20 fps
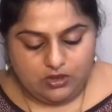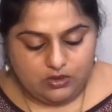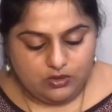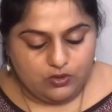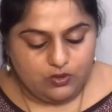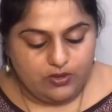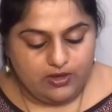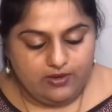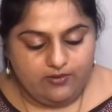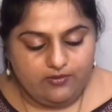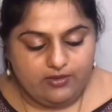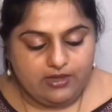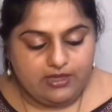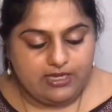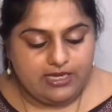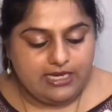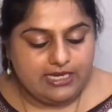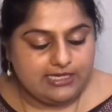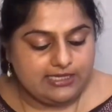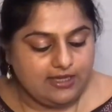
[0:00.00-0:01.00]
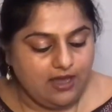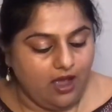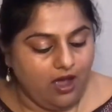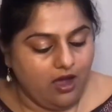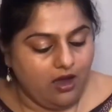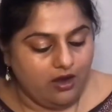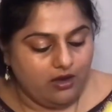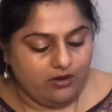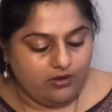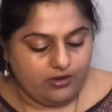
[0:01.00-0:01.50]
So even these
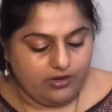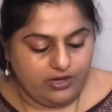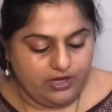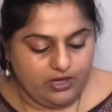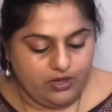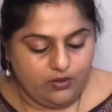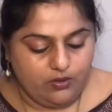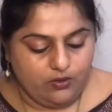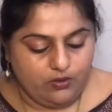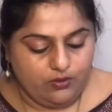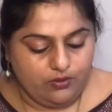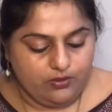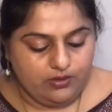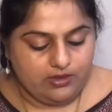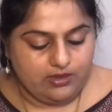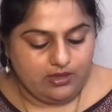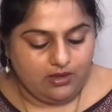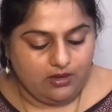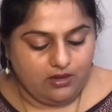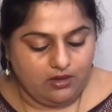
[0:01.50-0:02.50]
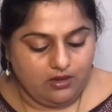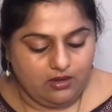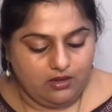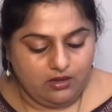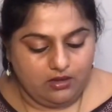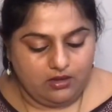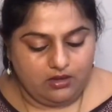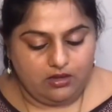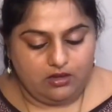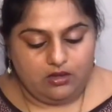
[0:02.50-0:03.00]
are the
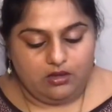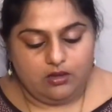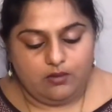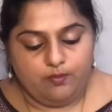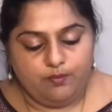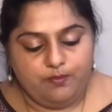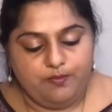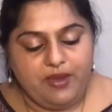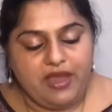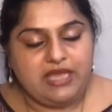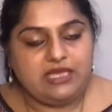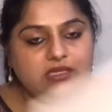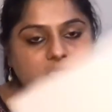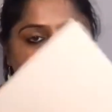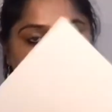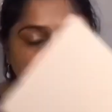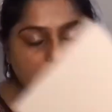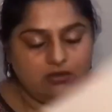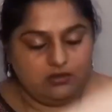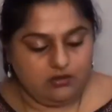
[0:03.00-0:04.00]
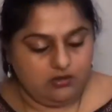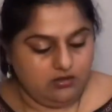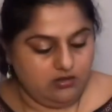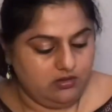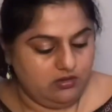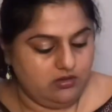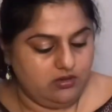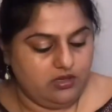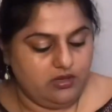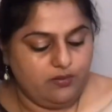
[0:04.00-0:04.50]
best
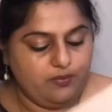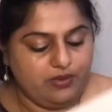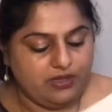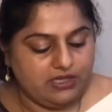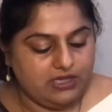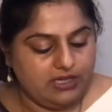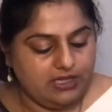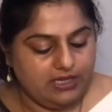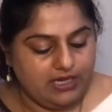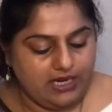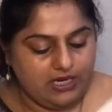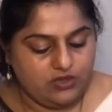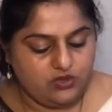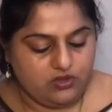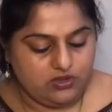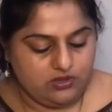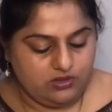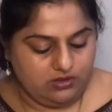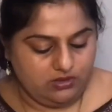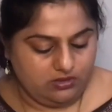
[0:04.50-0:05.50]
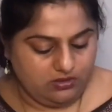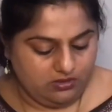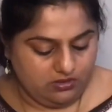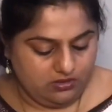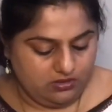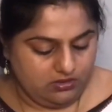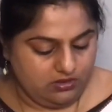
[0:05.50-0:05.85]
representations,